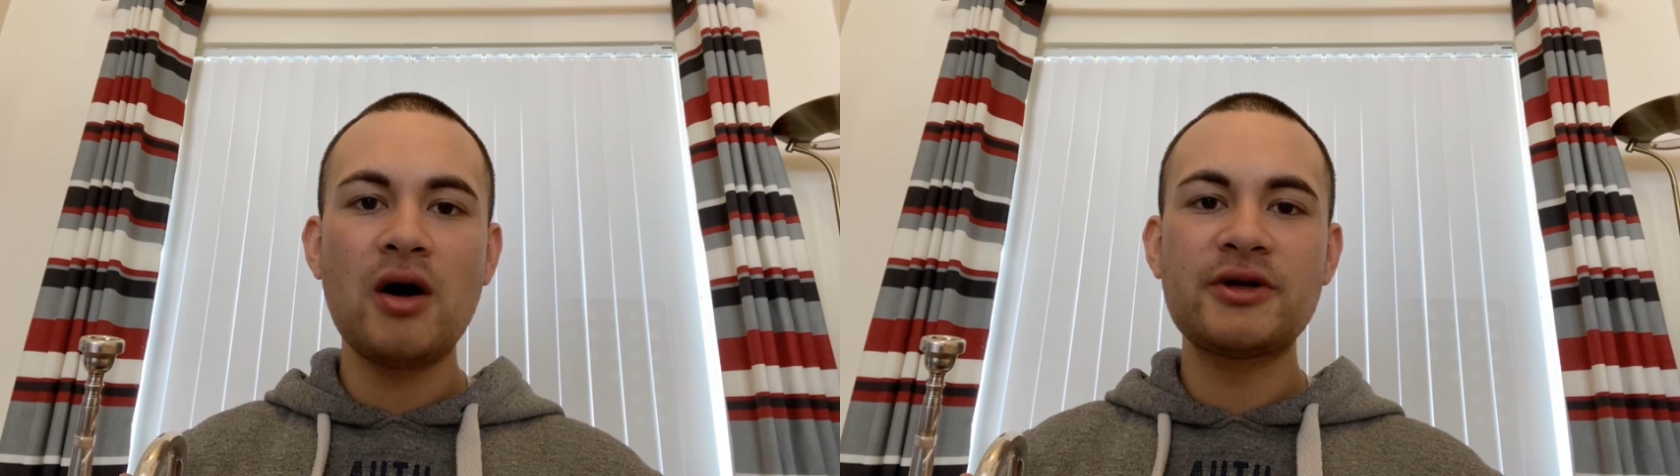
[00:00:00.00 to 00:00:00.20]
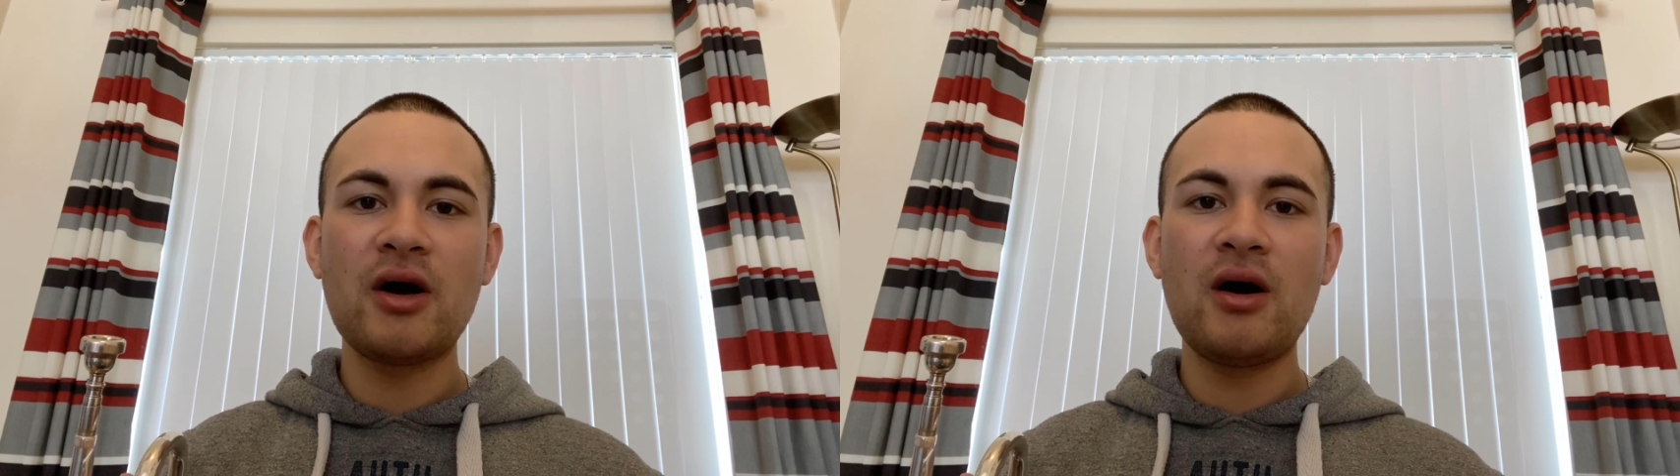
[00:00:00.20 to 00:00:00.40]

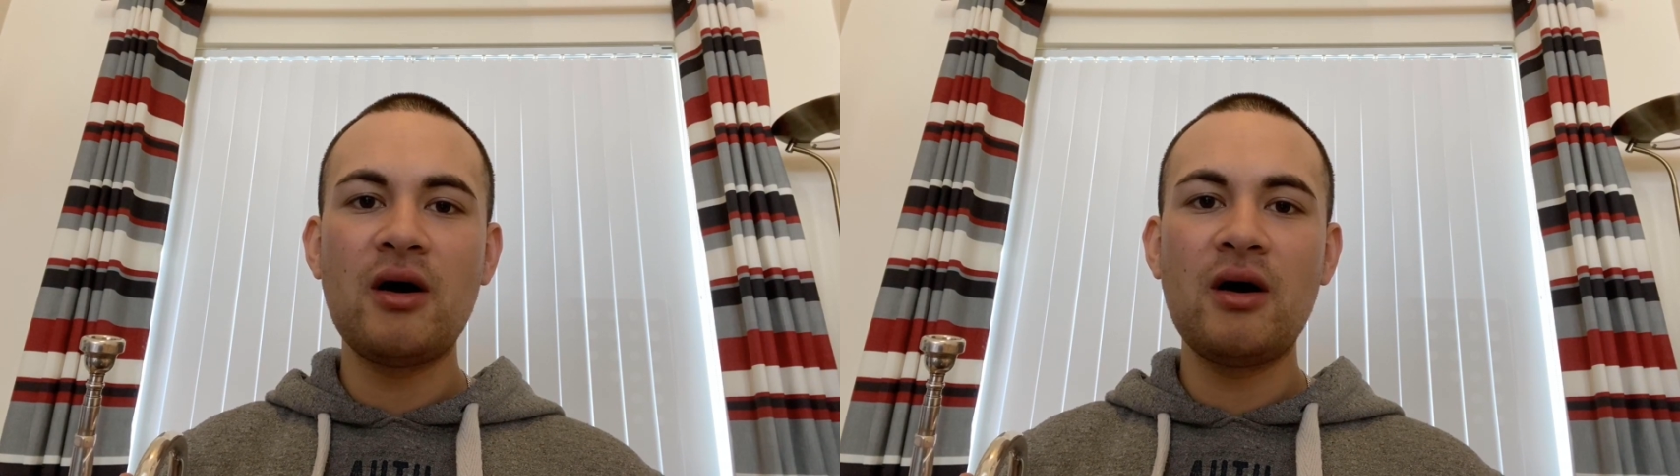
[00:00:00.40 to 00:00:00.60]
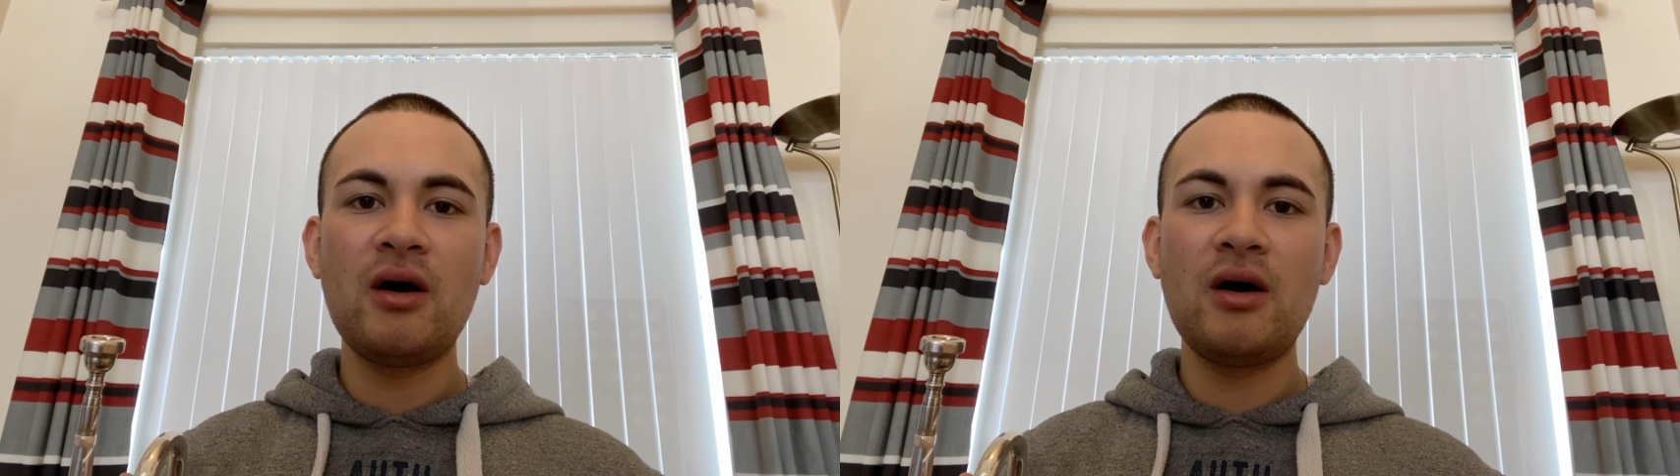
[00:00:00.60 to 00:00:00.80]

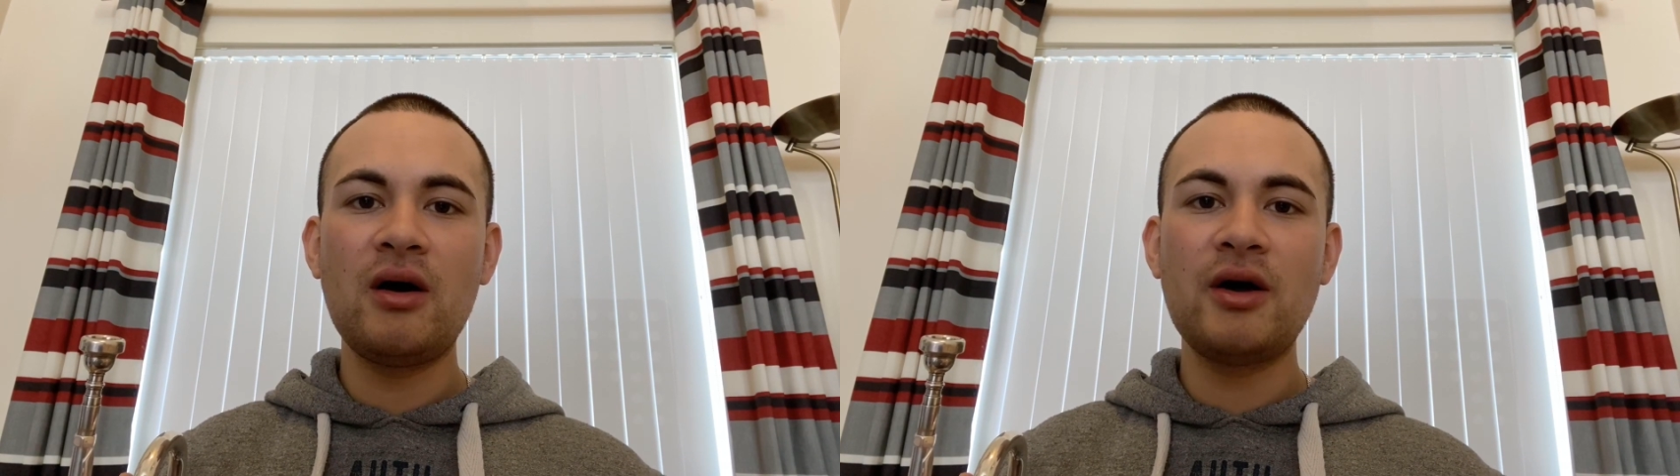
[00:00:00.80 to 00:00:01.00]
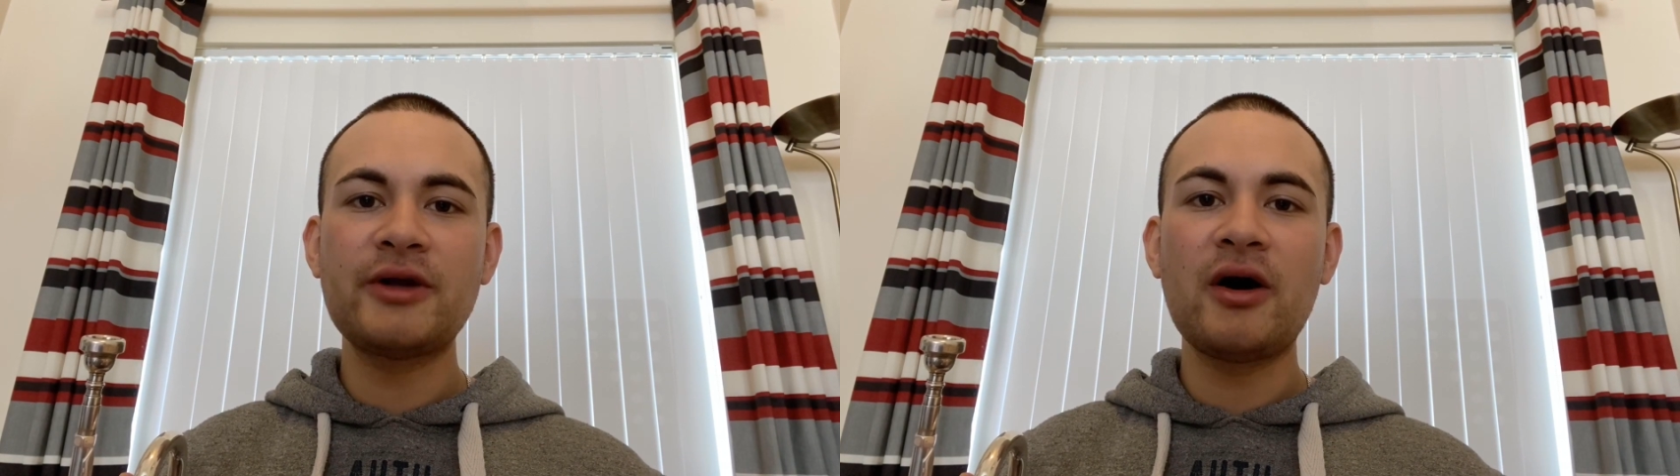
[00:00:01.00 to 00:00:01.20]

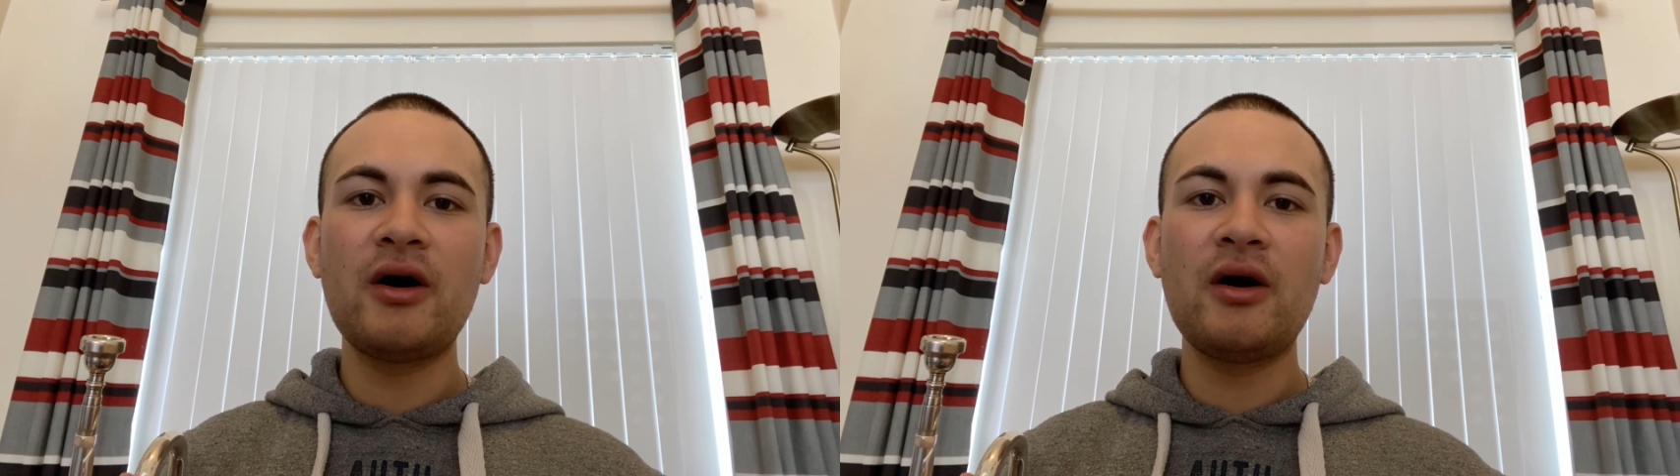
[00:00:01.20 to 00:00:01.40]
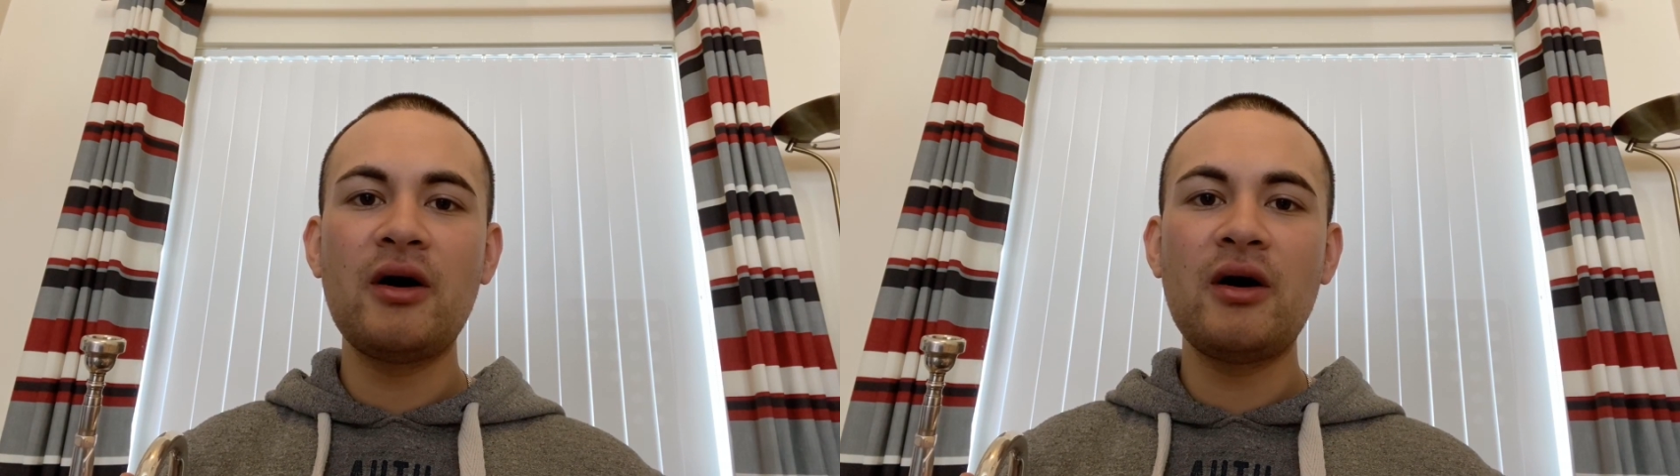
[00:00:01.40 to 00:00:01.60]
da,
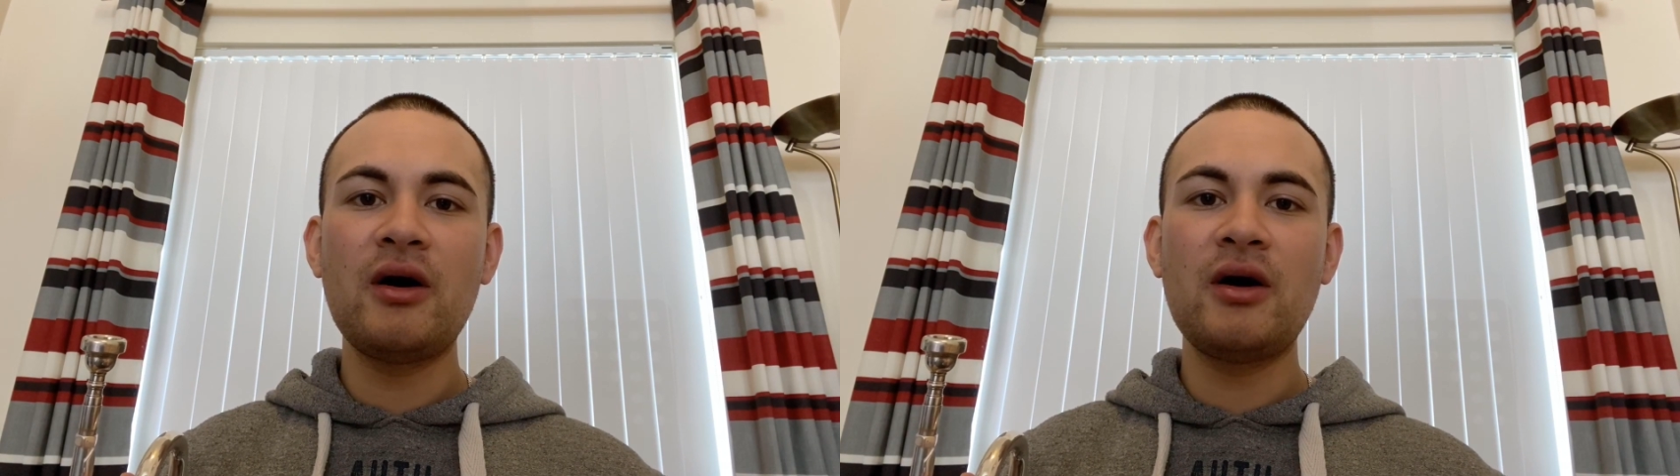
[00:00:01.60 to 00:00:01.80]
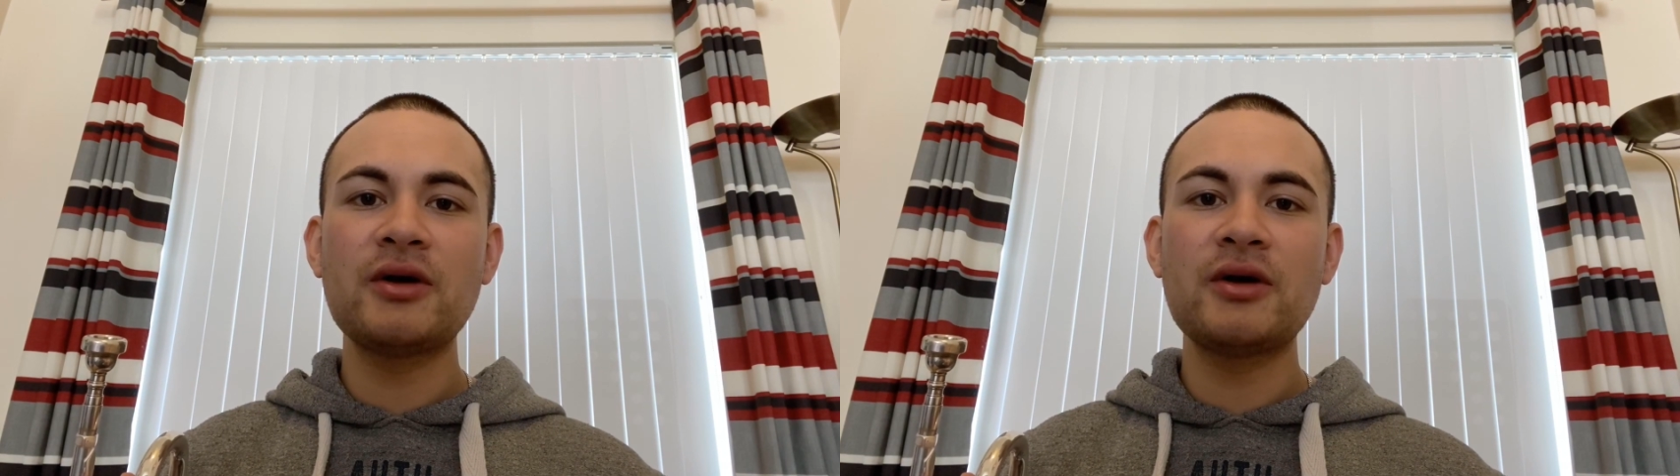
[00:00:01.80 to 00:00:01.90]
da,